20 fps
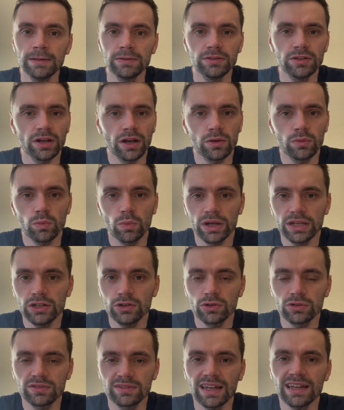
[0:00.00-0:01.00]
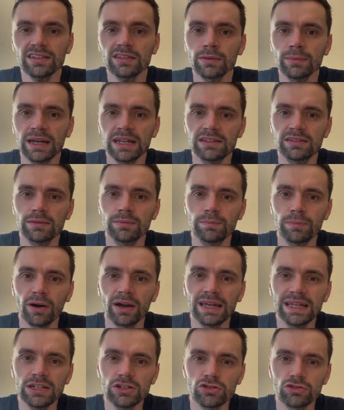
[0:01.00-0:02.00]
you know, when you're decimated
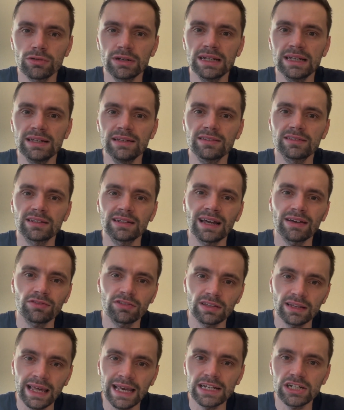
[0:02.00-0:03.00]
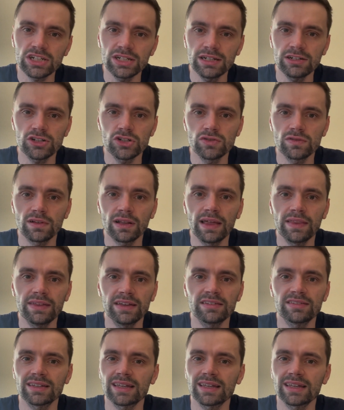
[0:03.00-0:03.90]
by injuries and have selection issues like this,